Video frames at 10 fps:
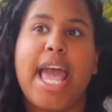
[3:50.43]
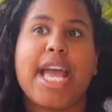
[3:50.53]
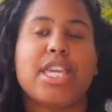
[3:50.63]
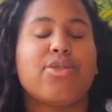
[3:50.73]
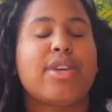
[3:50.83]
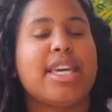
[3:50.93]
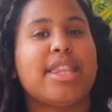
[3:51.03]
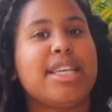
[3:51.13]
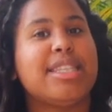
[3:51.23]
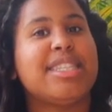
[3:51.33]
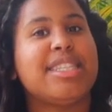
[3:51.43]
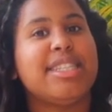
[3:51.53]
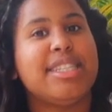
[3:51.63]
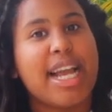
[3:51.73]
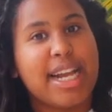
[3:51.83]
and you get these
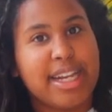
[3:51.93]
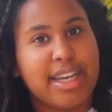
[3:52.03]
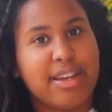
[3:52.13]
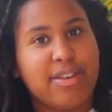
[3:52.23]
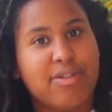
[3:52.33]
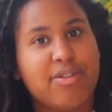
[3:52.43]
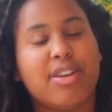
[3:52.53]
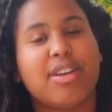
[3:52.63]
negative